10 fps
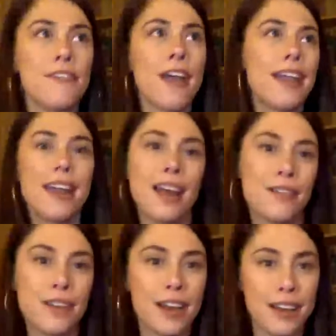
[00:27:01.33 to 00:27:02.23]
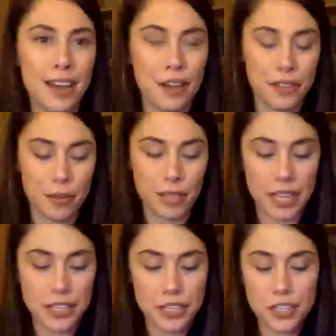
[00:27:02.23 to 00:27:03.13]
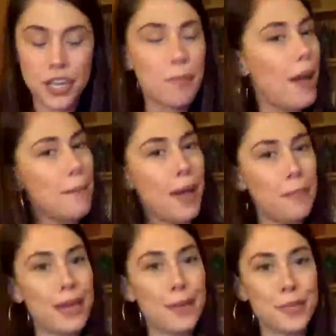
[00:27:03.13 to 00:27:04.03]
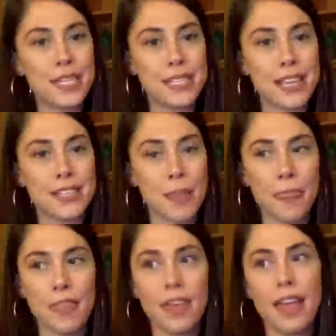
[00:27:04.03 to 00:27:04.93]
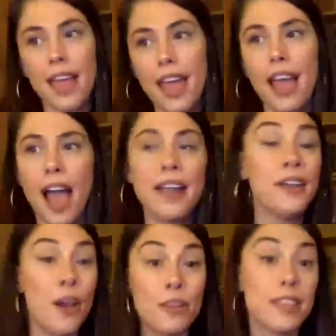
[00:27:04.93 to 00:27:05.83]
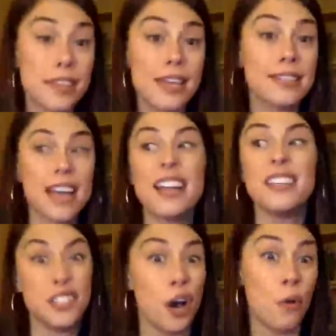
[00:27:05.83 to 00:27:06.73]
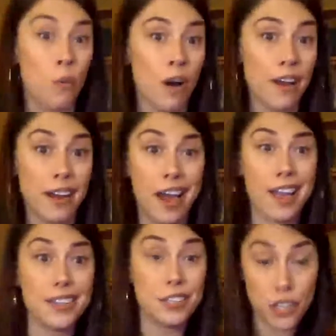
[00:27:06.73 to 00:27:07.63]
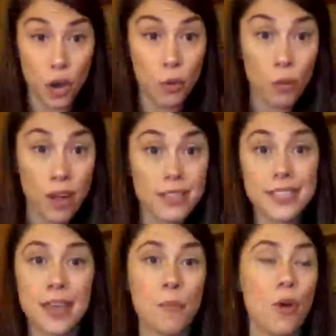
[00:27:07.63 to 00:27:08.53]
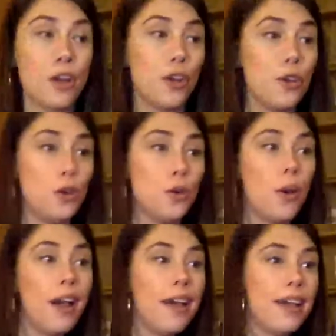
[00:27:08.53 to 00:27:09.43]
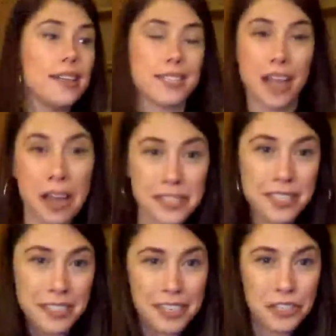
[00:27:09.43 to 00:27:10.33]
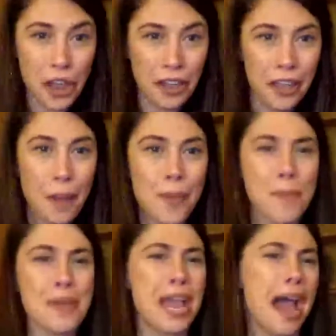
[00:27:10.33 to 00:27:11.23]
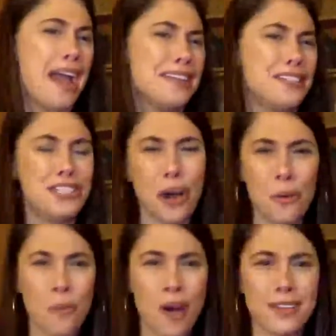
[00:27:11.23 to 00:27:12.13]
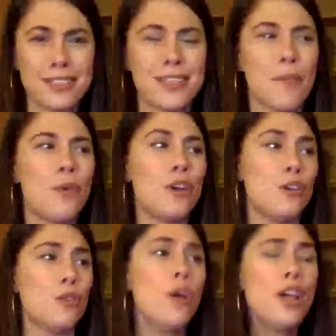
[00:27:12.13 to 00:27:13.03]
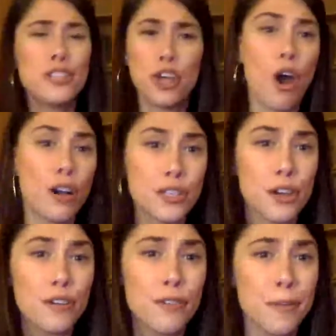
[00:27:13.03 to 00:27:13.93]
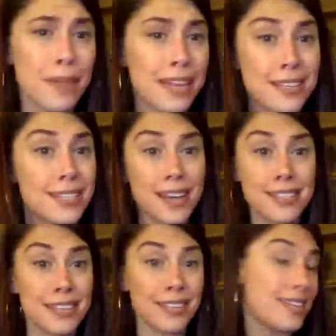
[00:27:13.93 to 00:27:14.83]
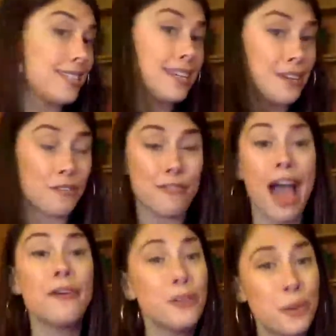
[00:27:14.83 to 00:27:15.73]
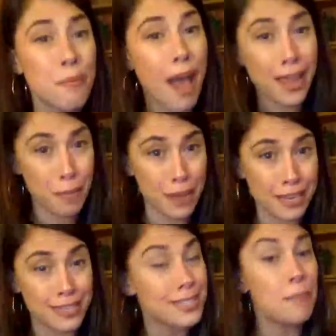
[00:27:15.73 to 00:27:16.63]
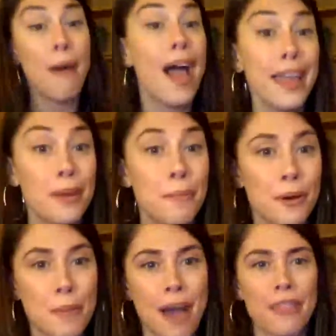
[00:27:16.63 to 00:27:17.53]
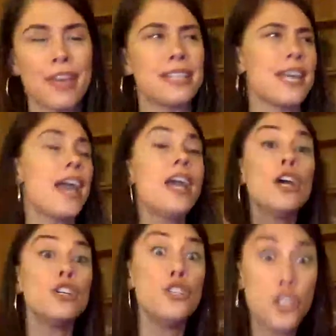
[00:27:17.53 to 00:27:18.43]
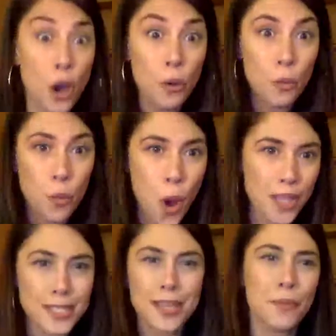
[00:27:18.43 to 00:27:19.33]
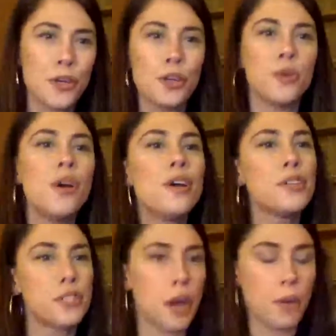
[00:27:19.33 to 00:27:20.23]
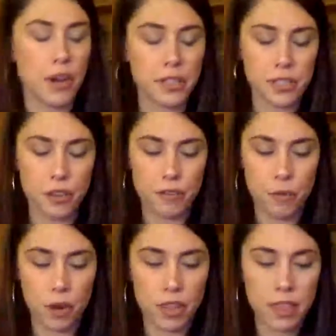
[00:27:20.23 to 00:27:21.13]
I get out of an unhealthy relationship, I might be able to say something like, hey, I know the things I don't want. I don't want someone who is constantly checking up on me. I don't want someone who talks over me and doesn't listen or value my opinions and my input about things. I don't want someone who, so on and so forth.